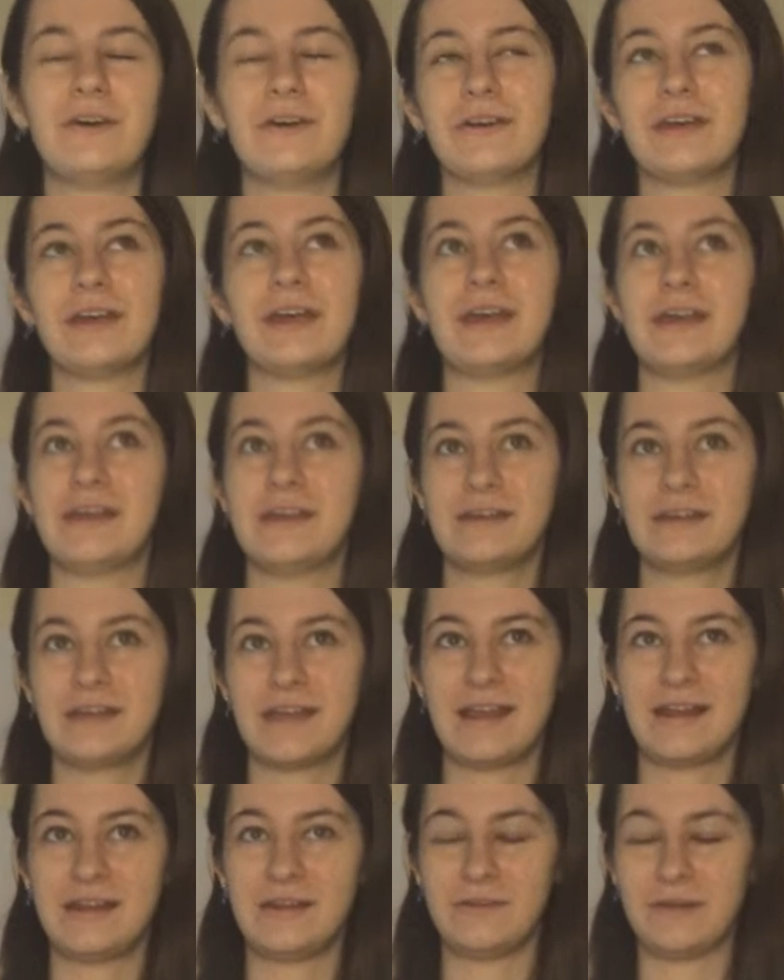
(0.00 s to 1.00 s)
Okay,
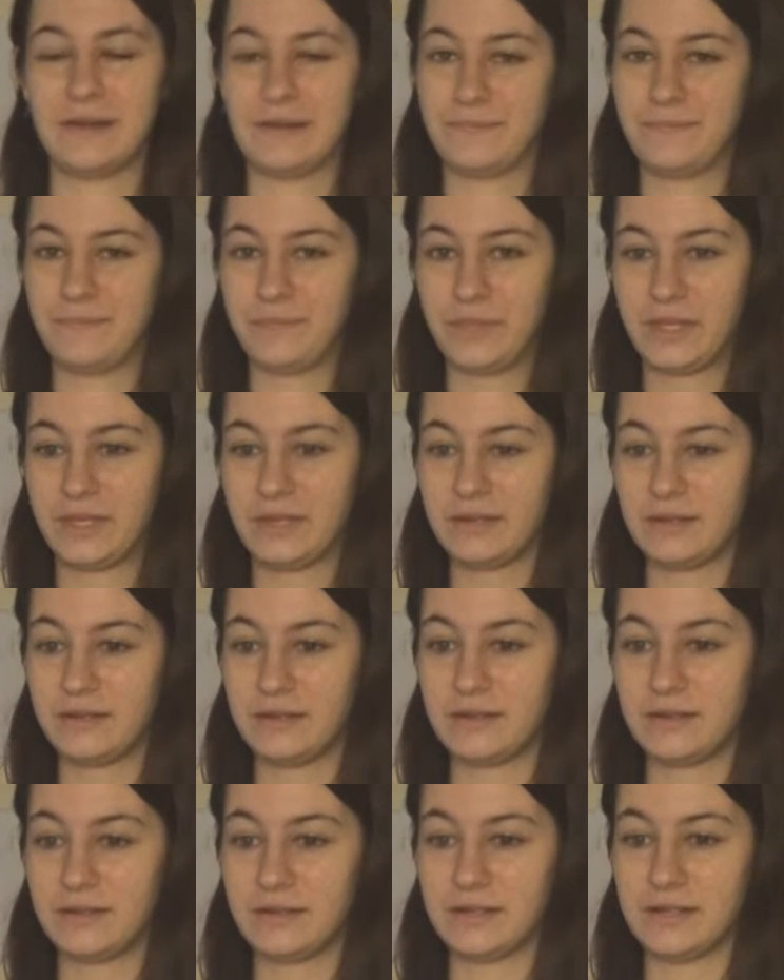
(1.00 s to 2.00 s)
anyway.
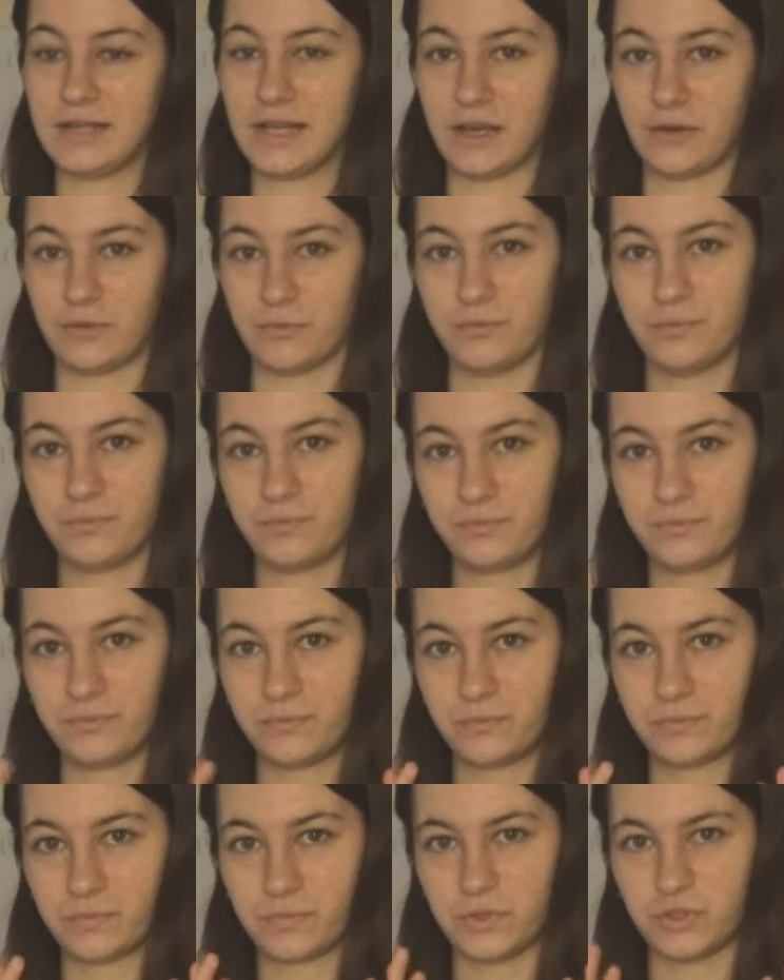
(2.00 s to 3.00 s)
Now,
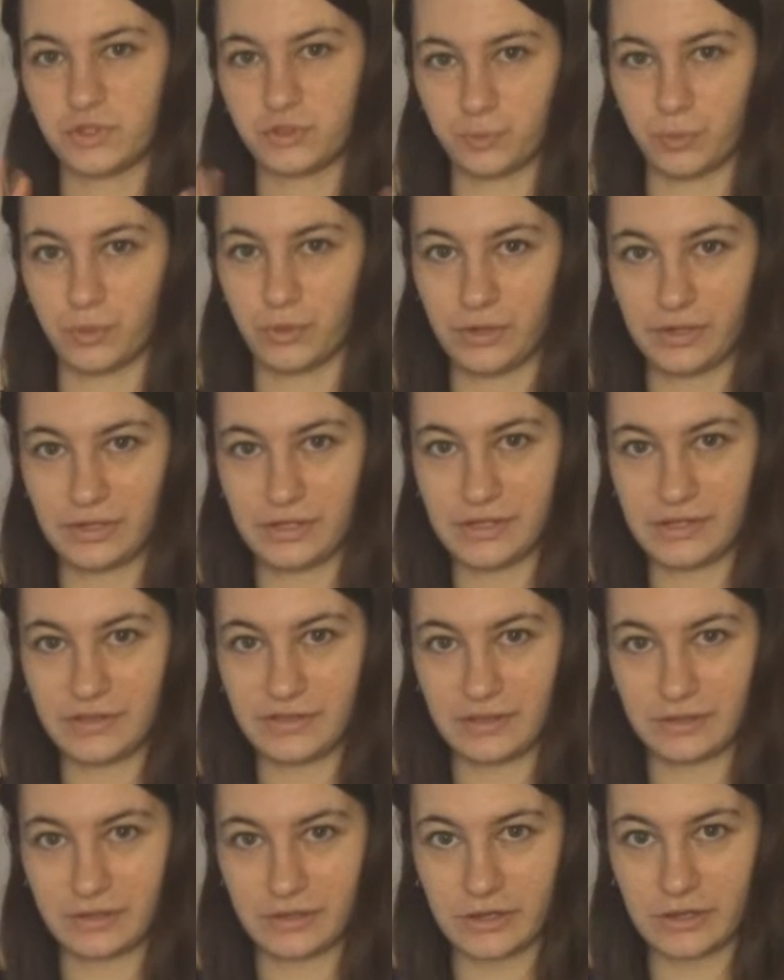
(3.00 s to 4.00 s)

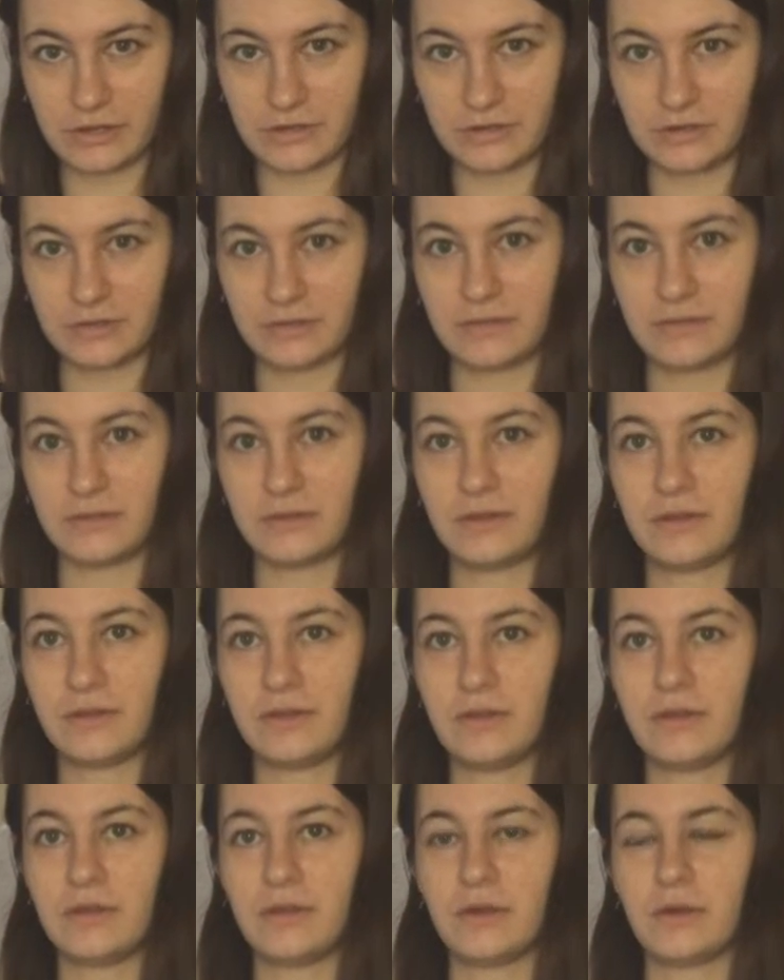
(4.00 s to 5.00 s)
spoilers alert.
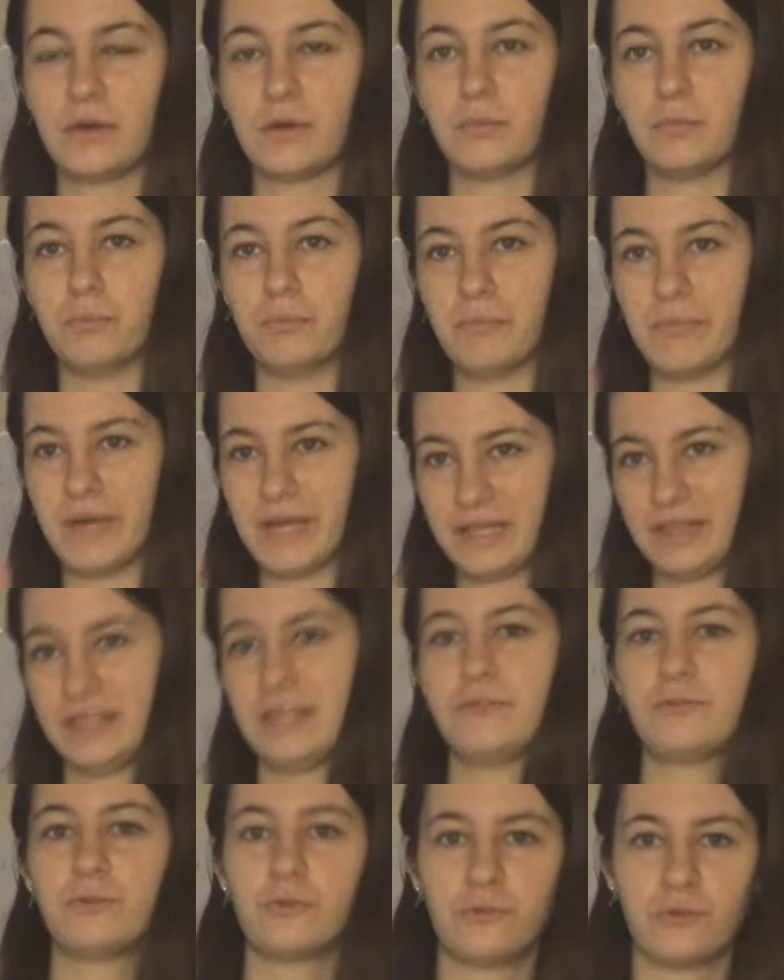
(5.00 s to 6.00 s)

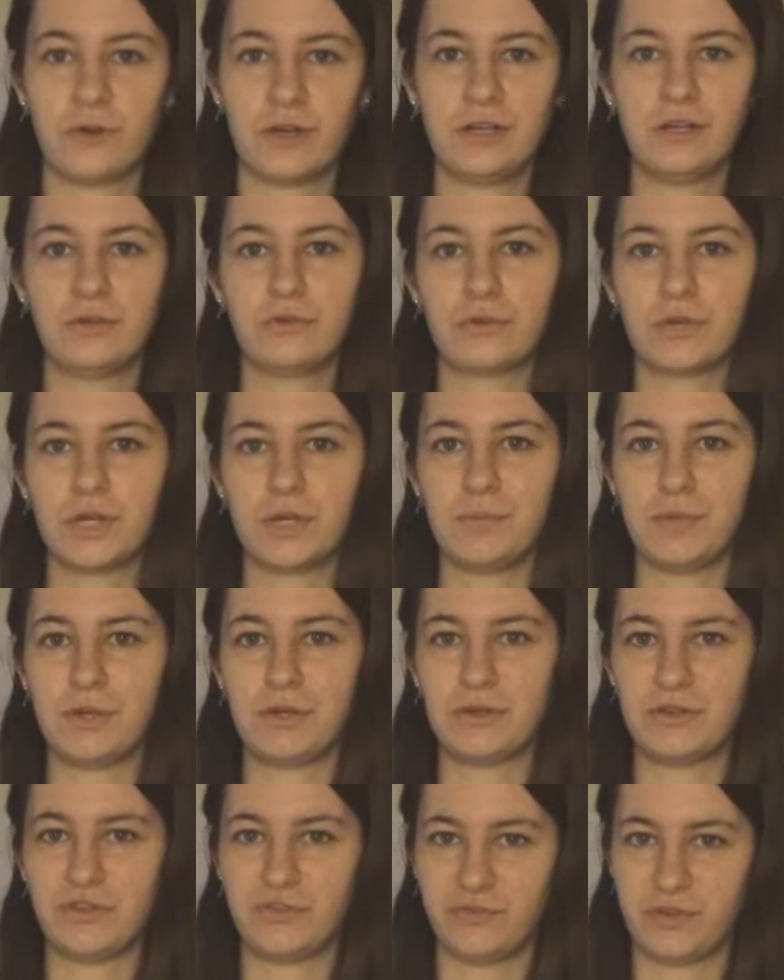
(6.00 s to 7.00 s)
Mainly for Finding Dory,
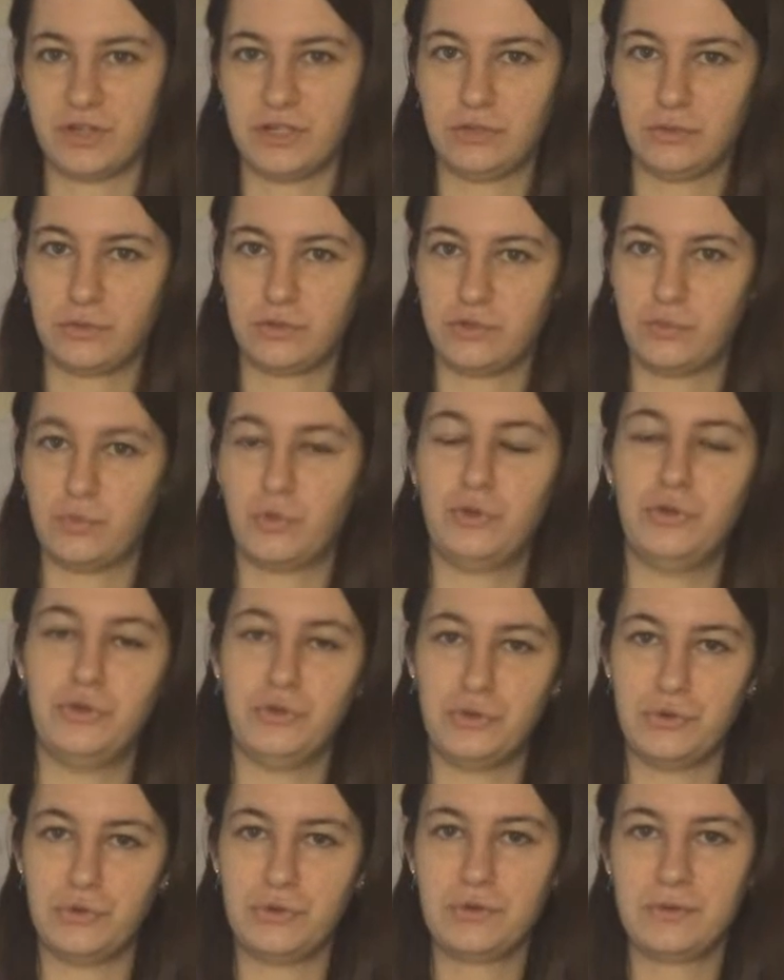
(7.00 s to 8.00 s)
because Finding Dory is more
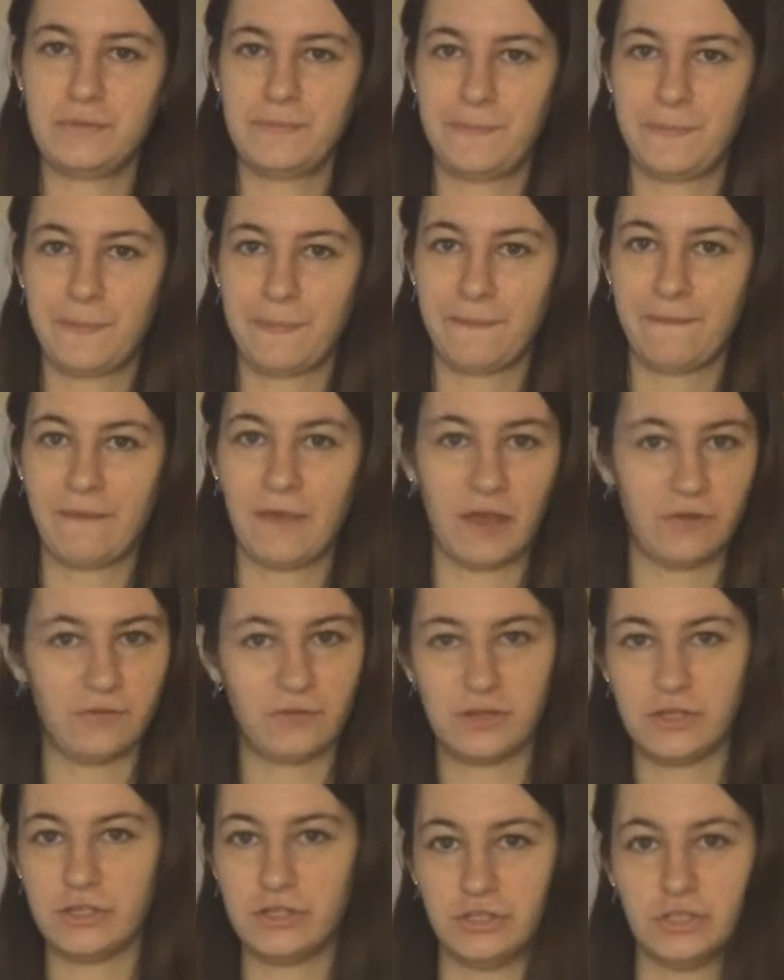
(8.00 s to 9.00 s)
new.
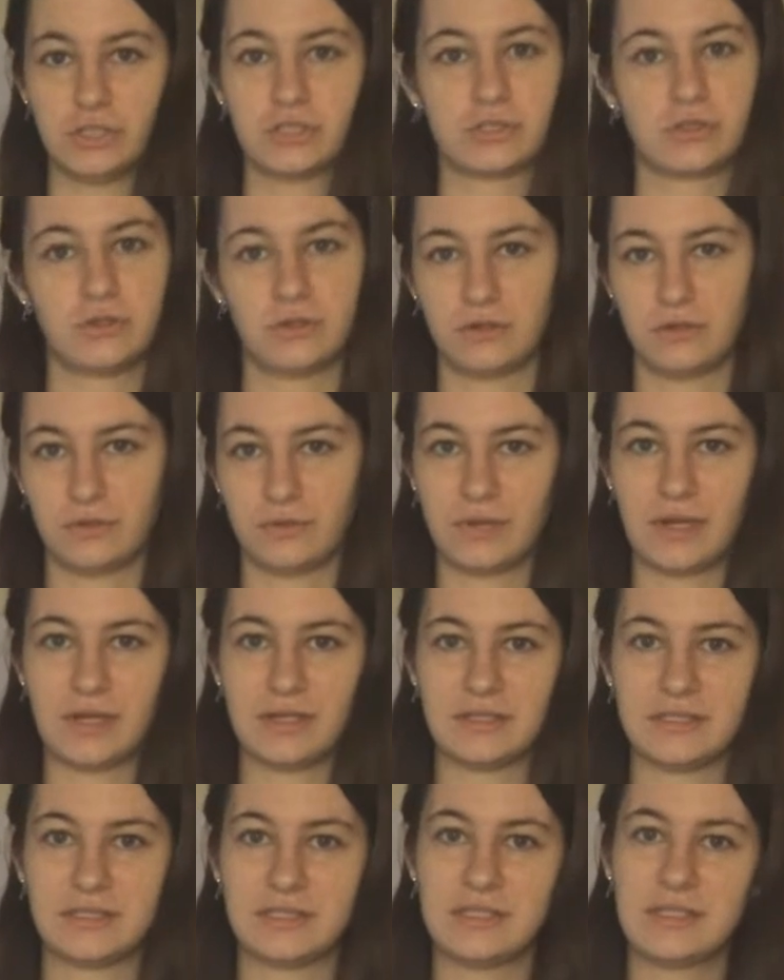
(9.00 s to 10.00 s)
I've only just gotten
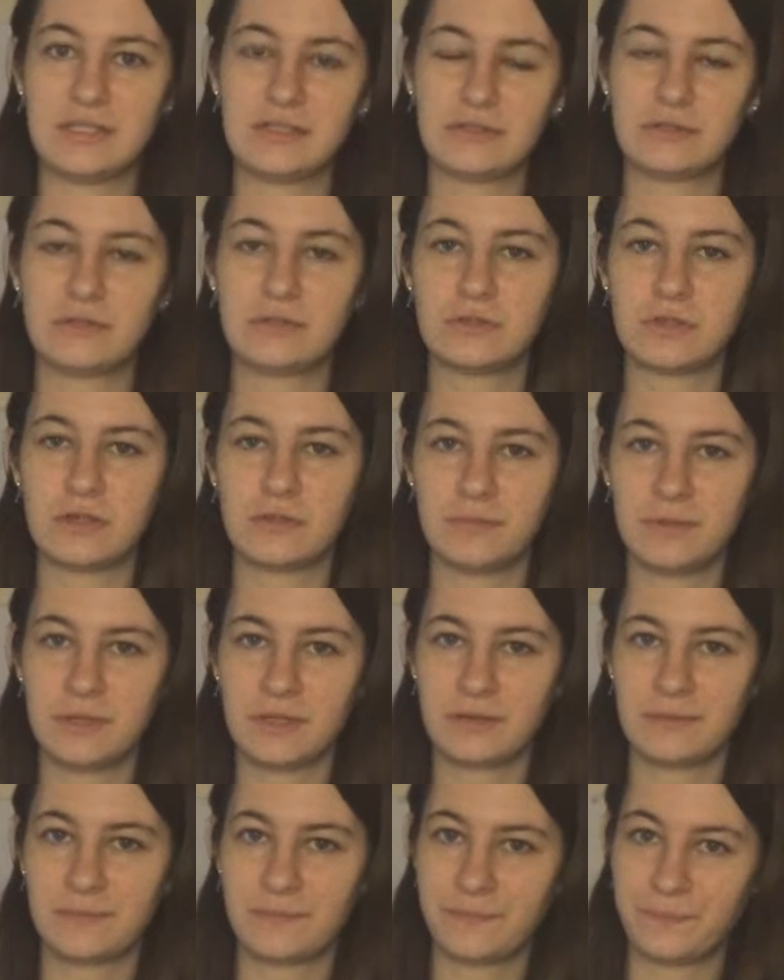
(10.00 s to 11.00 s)
around to seeing
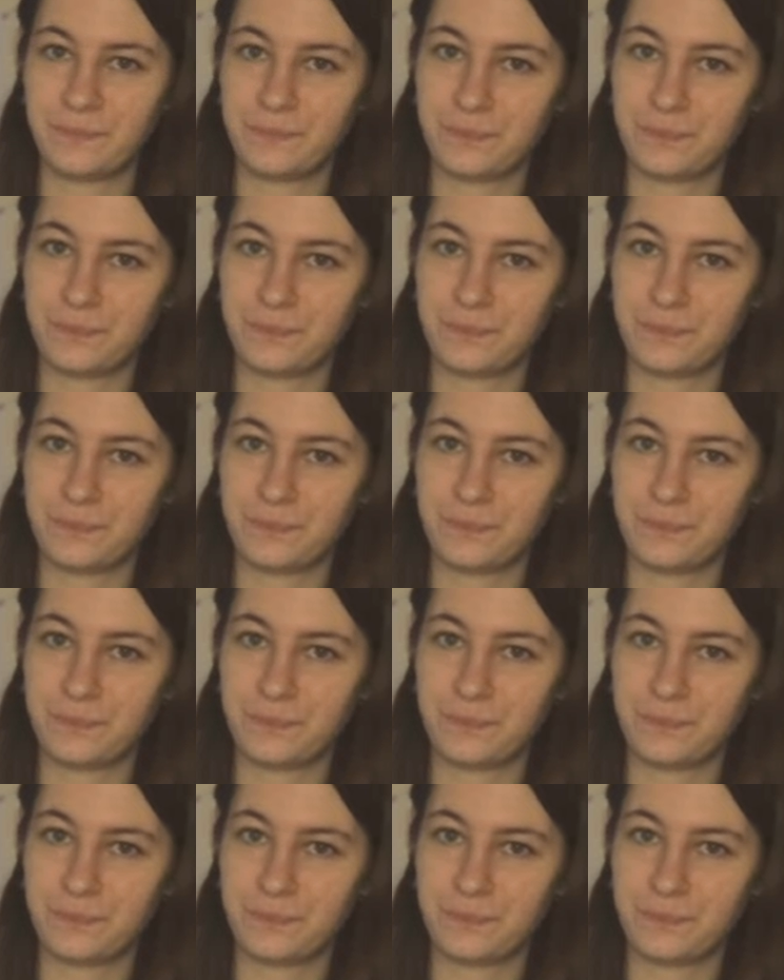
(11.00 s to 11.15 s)
Zootopia.